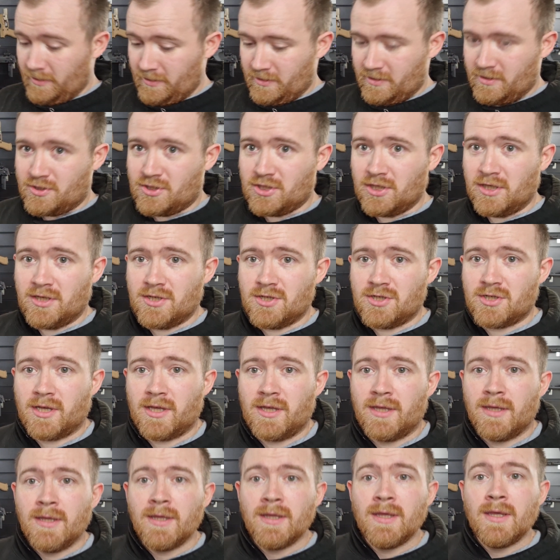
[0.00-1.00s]

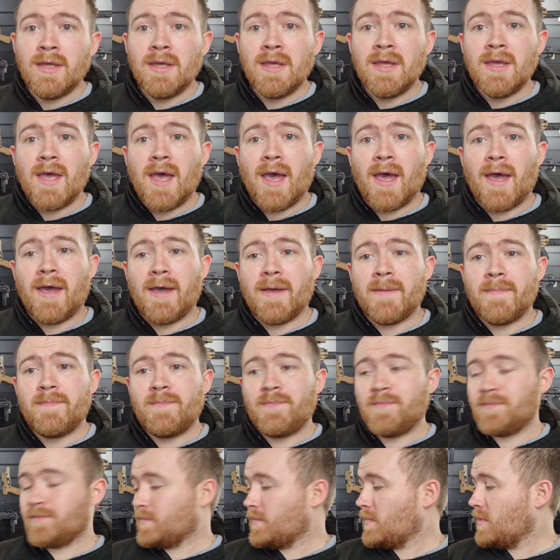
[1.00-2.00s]
G&G.
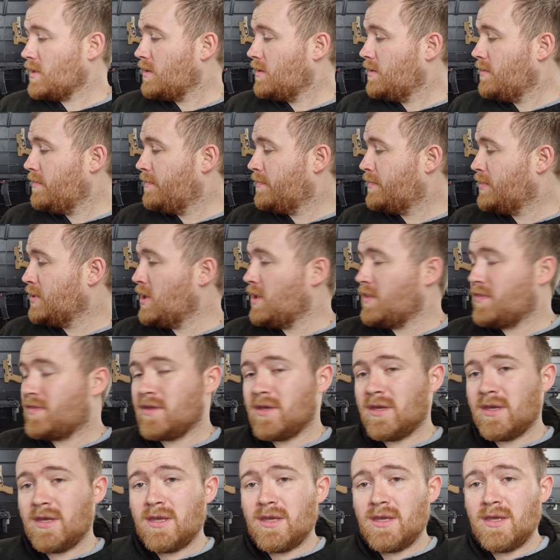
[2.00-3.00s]
But
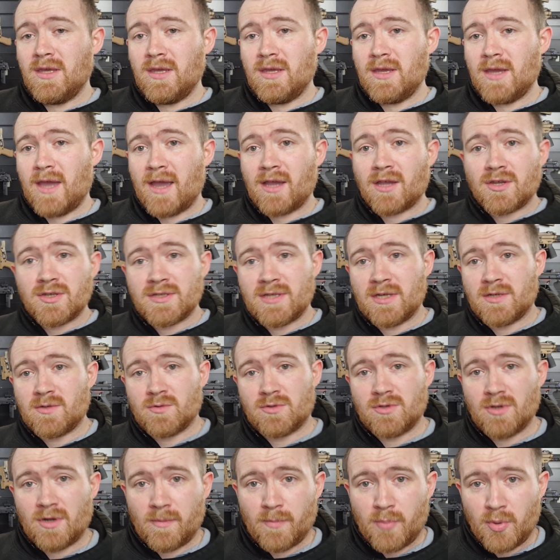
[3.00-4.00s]
the accuracy test was
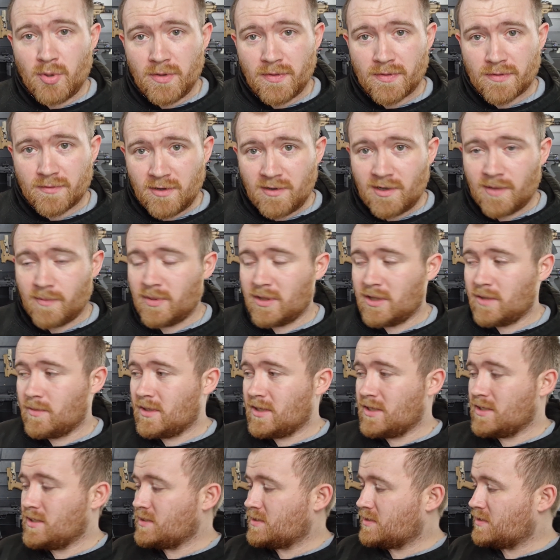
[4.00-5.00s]
done on 0.3 gram
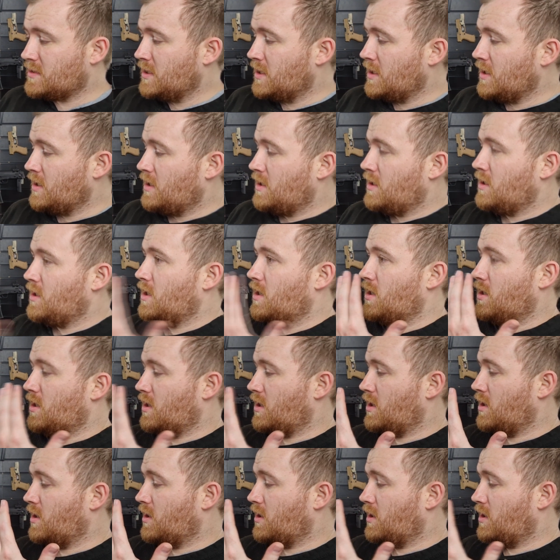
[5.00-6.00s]
BB's.
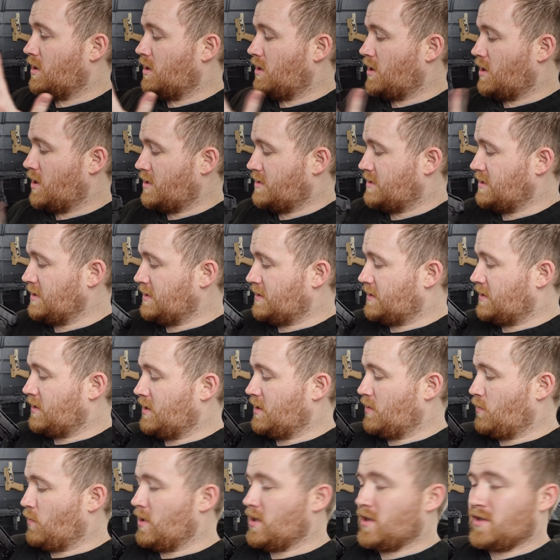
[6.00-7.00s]
I did
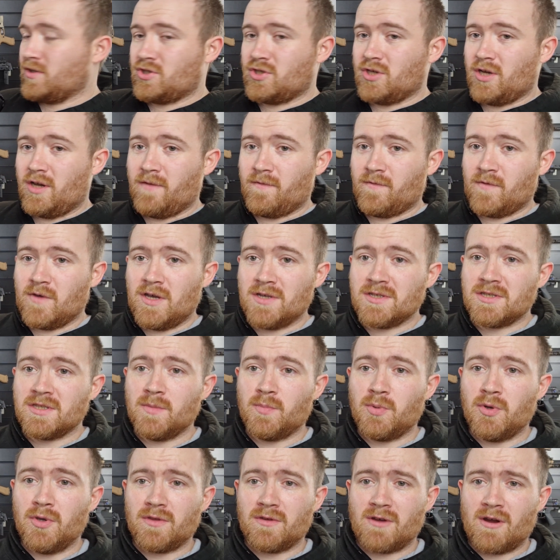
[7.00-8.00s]
when I shot it first on
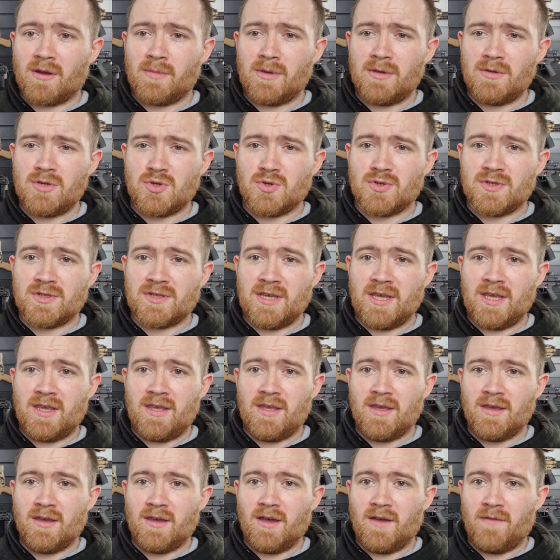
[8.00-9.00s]
the 0.3 gram BB's, you'll see
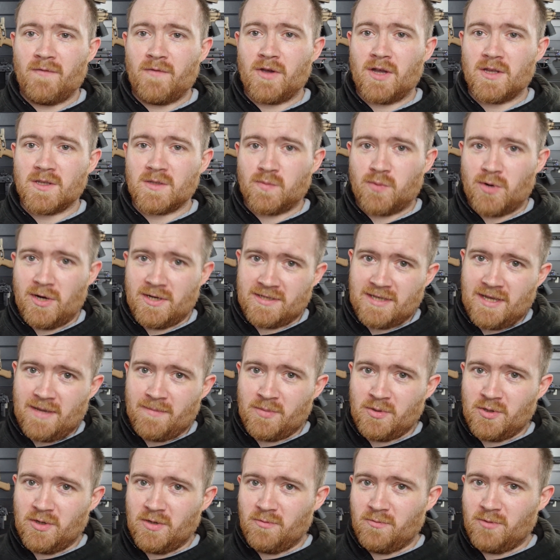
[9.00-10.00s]
I forgot to press that
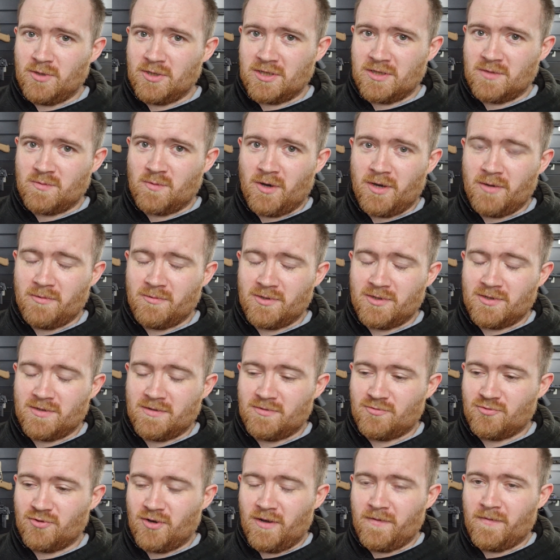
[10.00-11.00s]
button, which is why it was
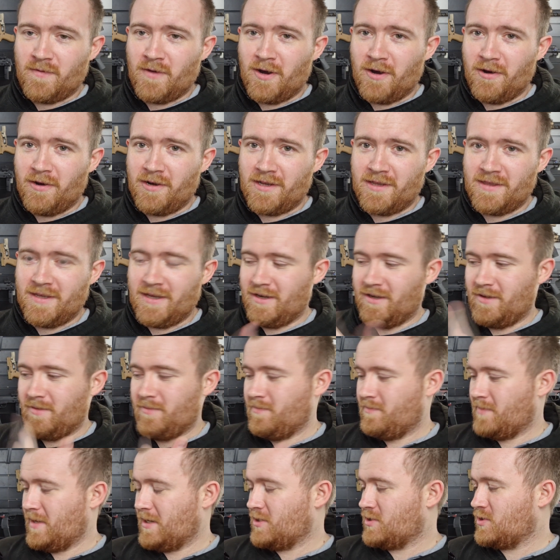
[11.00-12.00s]
dry fired, and then I
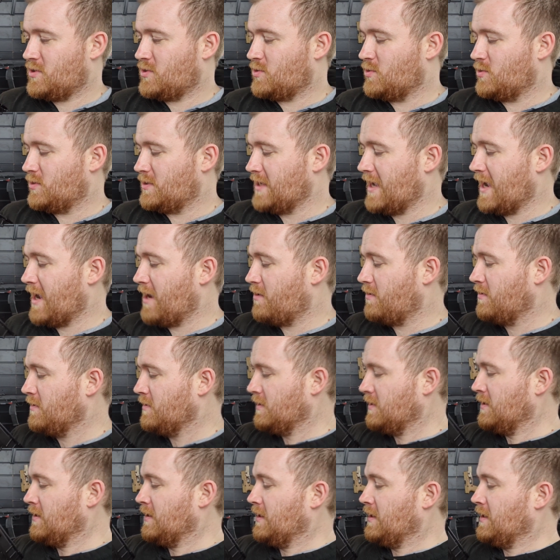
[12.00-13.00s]
managed to sort it out.
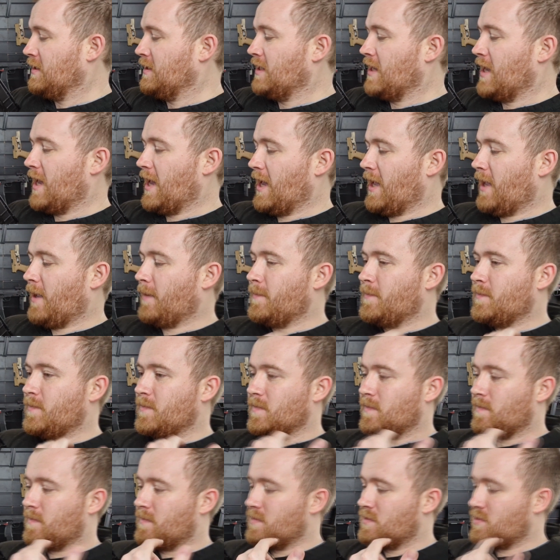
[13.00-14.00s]

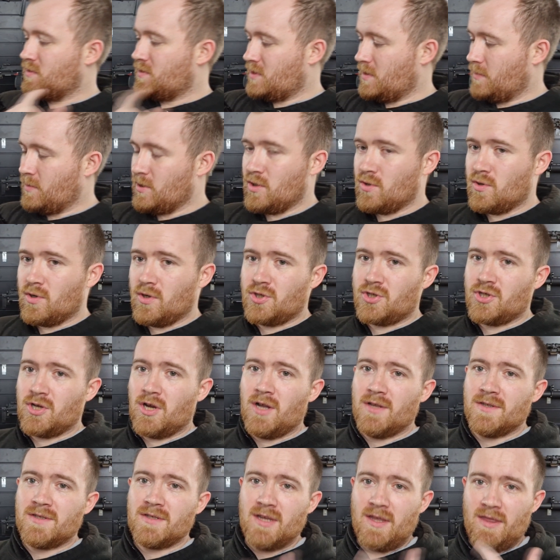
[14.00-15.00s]
Semi-auto
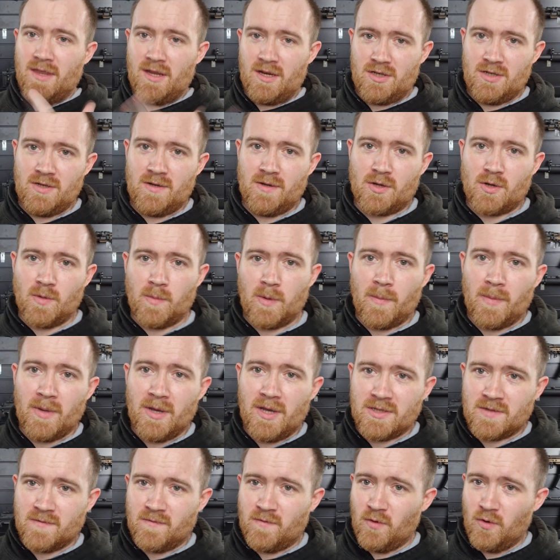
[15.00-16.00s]
shots, and then I did a couple of
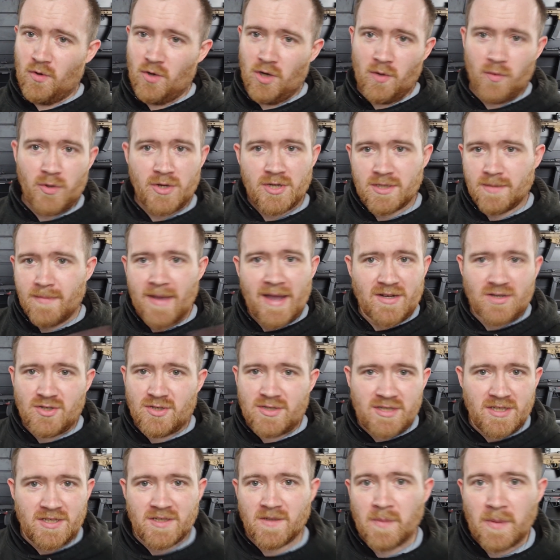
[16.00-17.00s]
bursts of full auto, which the mag just
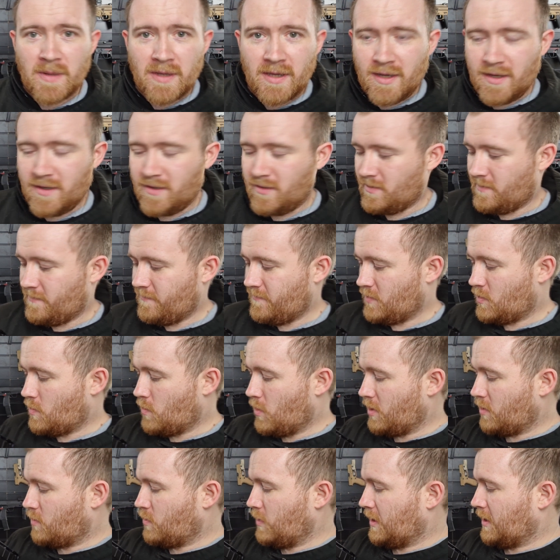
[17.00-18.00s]
disappeared
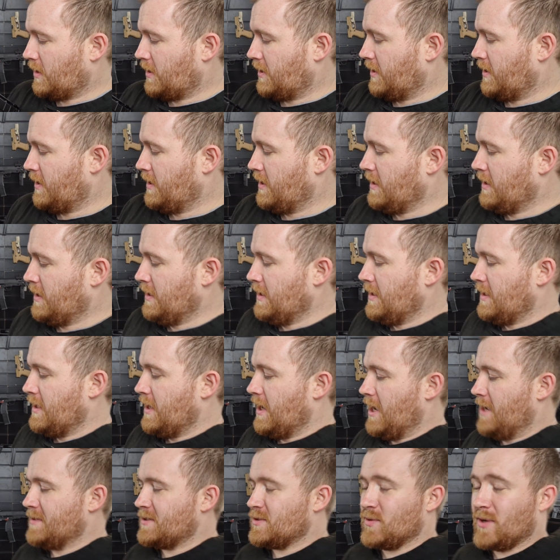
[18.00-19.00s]
quite quickly.
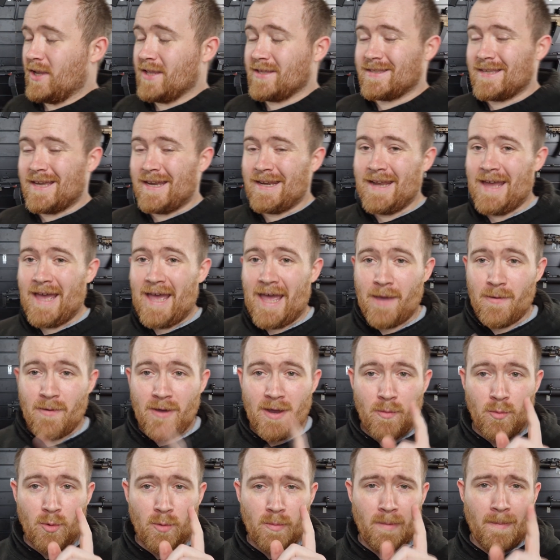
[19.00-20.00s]
So we'll get to that now,
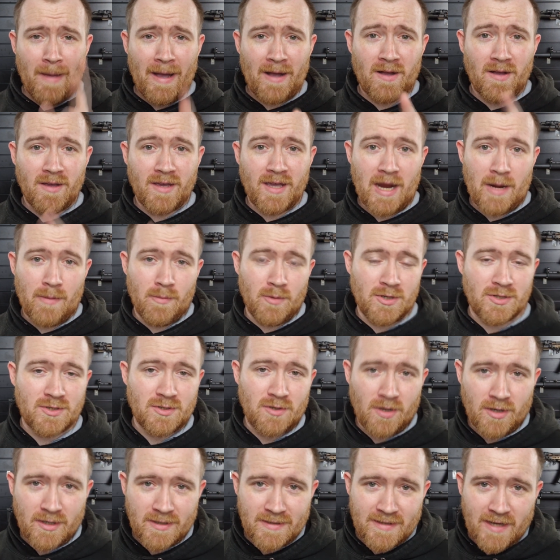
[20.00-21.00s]
and we'll be back on camera so
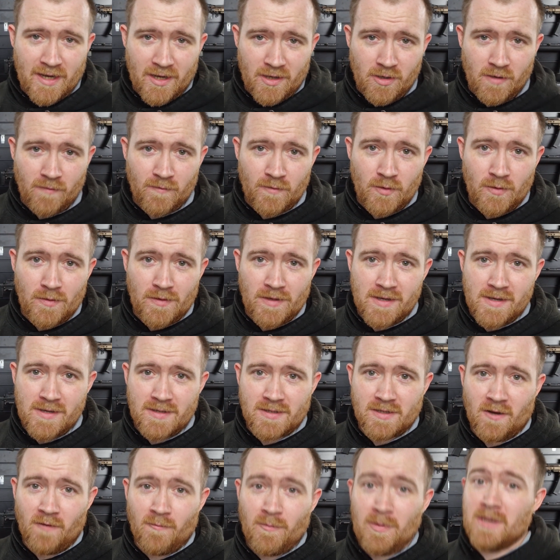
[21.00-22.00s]
I can tell you a few things
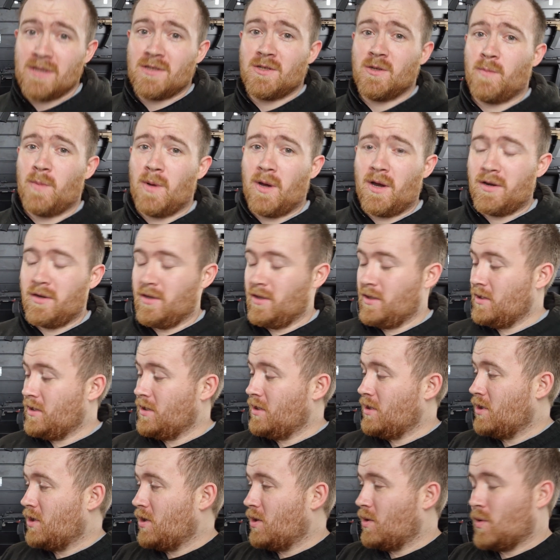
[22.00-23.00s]
that I've picked up on
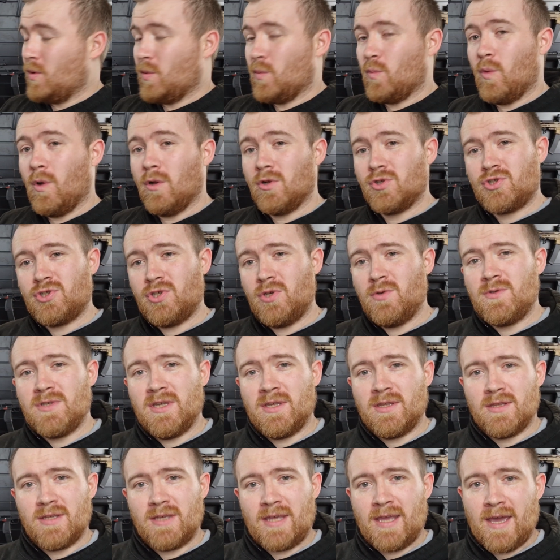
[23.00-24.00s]
while
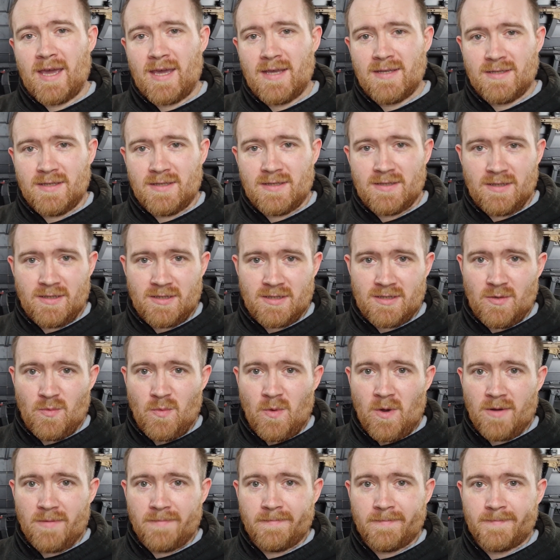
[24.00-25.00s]
shooting the
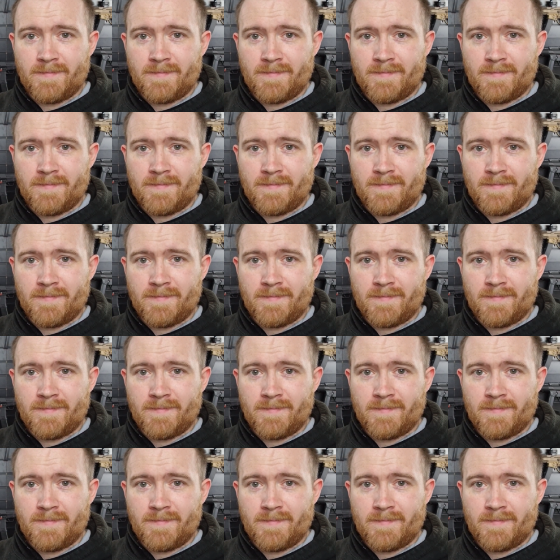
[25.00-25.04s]
KZ61.